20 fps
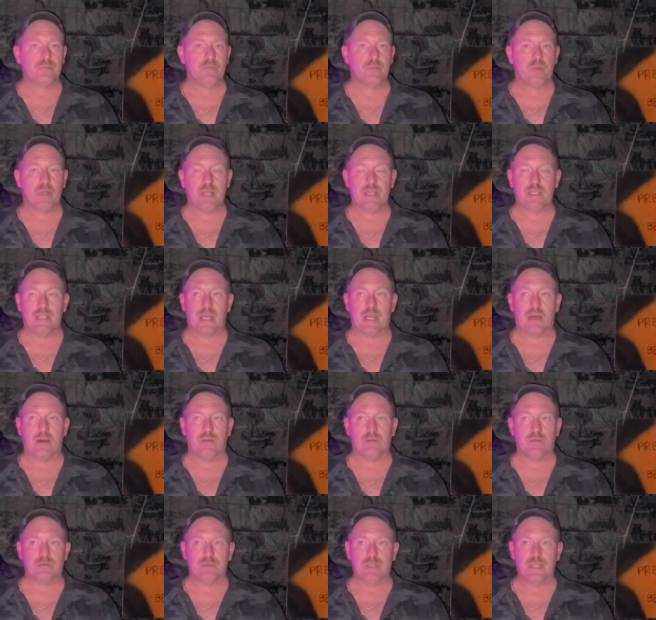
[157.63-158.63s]
Right
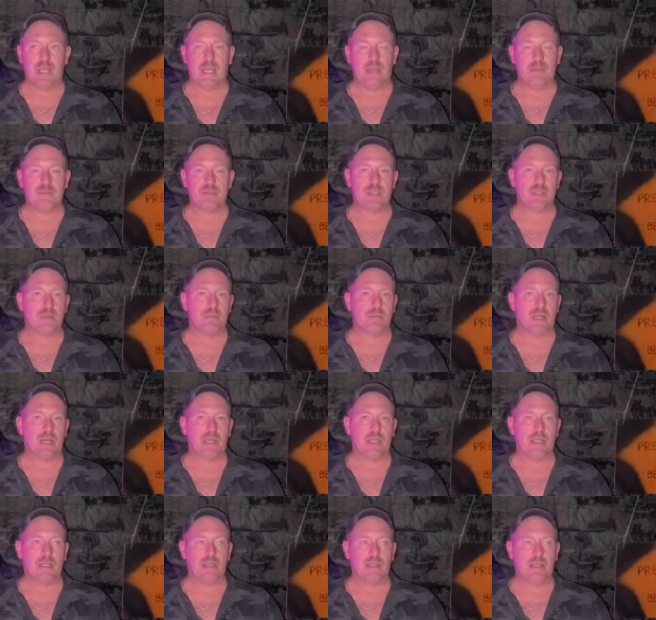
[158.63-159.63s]
now, name
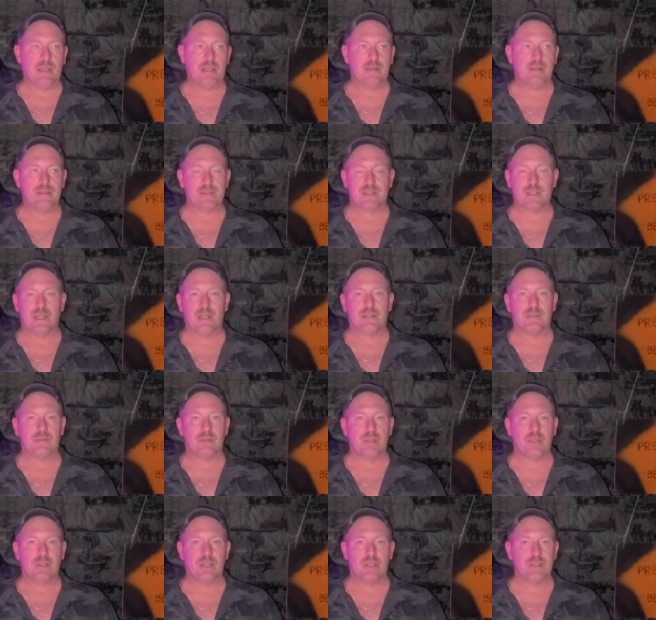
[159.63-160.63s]
somebody in this
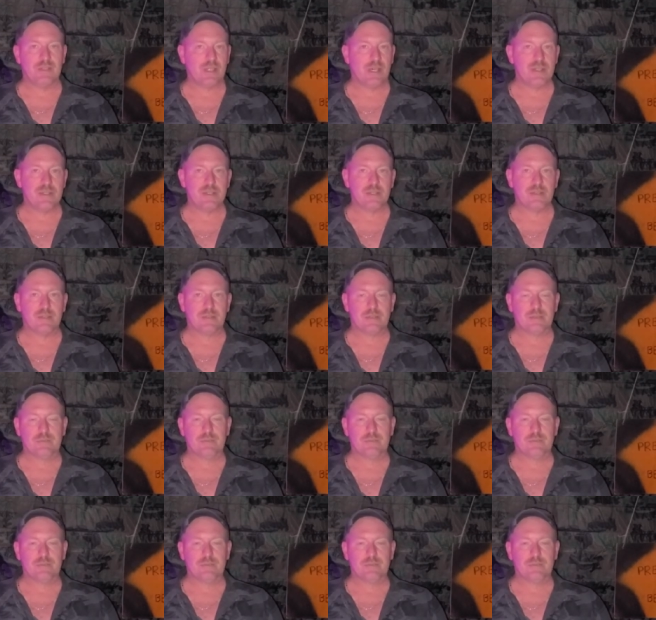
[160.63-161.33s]
country that doesn't.